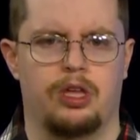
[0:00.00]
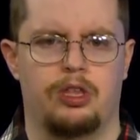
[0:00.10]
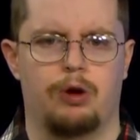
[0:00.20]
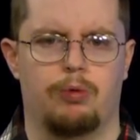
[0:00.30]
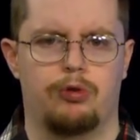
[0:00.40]

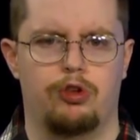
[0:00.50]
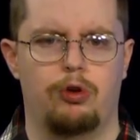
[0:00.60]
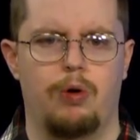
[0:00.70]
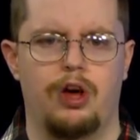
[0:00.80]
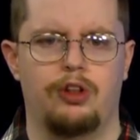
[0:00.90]
there were
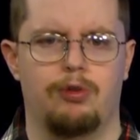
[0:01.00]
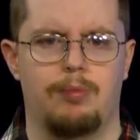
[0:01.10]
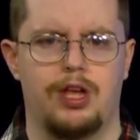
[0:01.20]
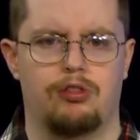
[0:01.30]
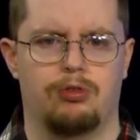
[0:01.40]
two other
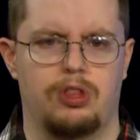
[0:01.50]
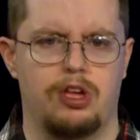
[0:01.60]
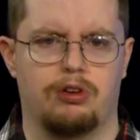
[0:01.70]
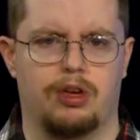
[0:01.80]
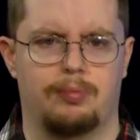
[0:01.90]
major
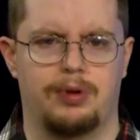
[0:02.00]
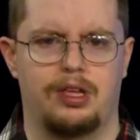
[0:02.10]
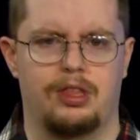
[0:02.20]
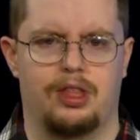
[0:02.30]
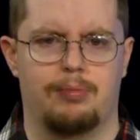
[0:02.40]
theater
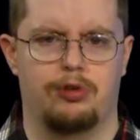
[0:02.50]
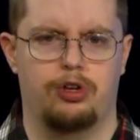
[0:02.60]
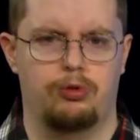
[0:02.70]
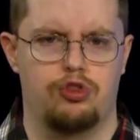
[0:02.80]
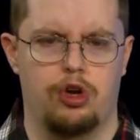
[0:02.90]
companies that
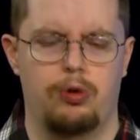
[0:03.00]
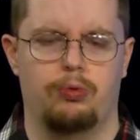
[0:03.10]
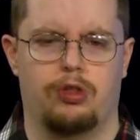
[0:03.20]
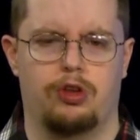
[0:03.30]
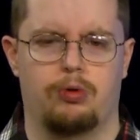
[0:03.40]
produced
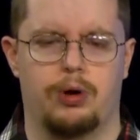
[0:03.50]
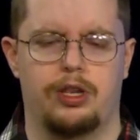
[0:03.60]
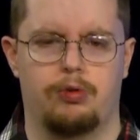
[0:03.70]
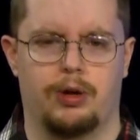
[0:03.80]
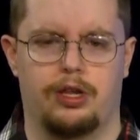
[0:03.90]
shows in
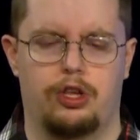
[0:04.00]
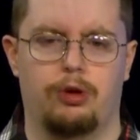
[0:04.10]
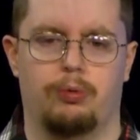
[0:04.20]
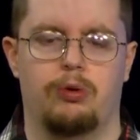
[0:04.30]
2022.